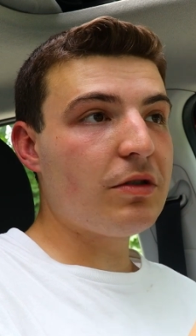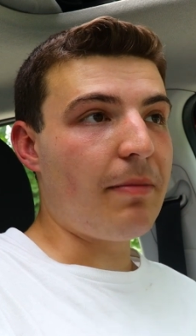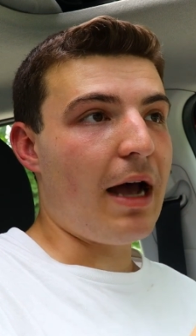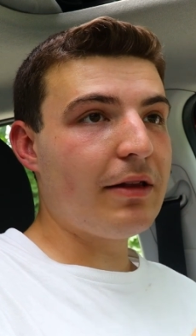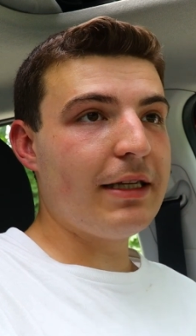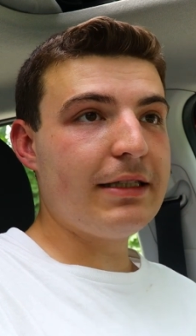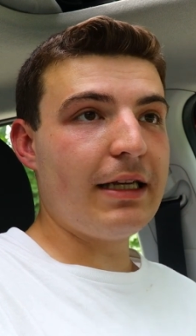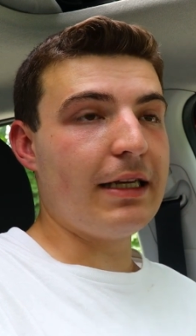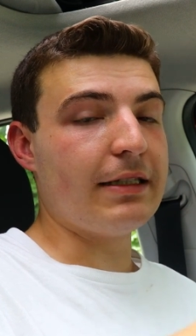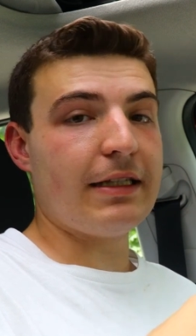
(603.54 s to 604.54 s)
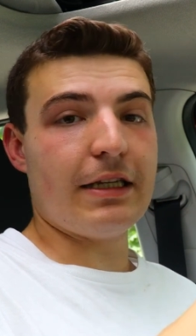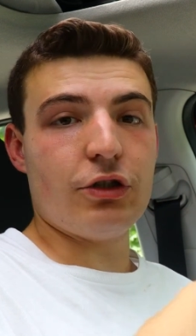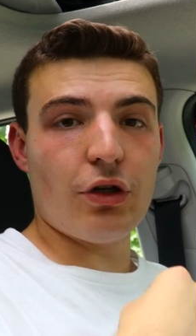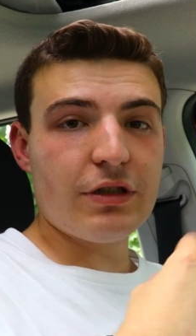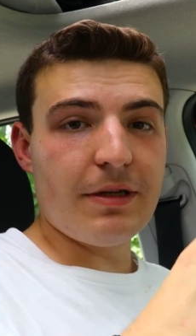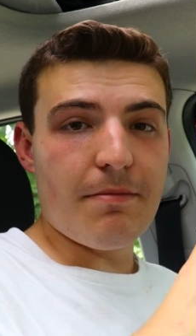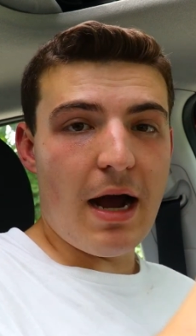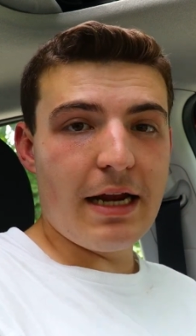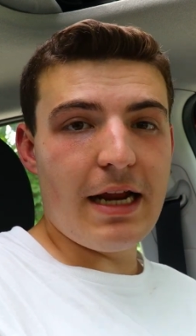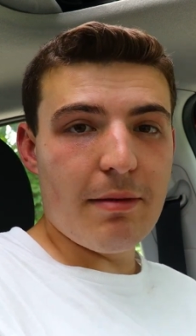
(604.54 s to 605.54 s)
about this, is just in
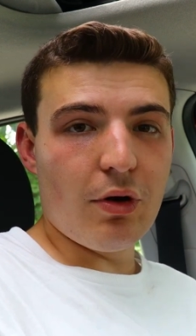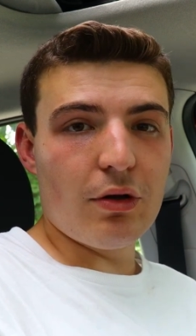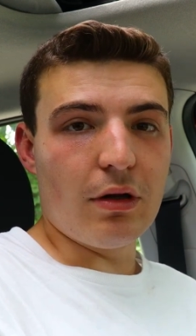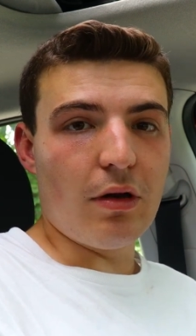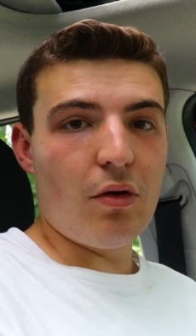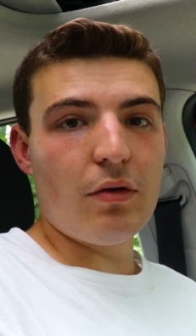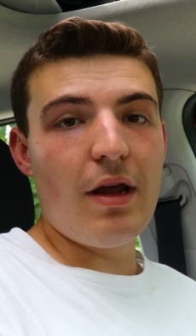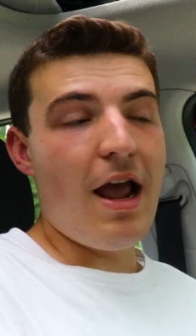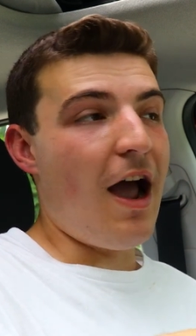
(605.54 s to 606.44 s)
my neighborhood alone,